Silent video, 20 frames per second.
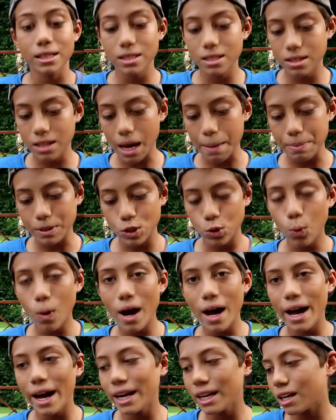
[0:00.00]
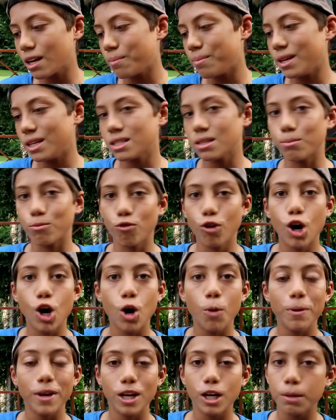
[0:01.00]
type of twine, it could be some
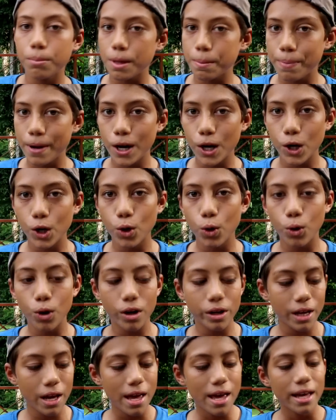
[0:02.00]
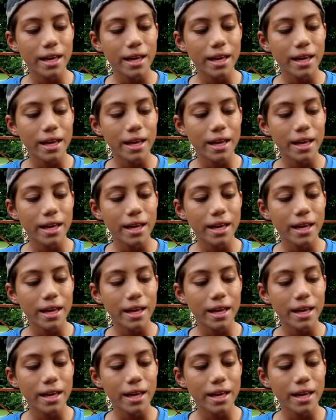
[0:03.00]
rope, it could be paracord,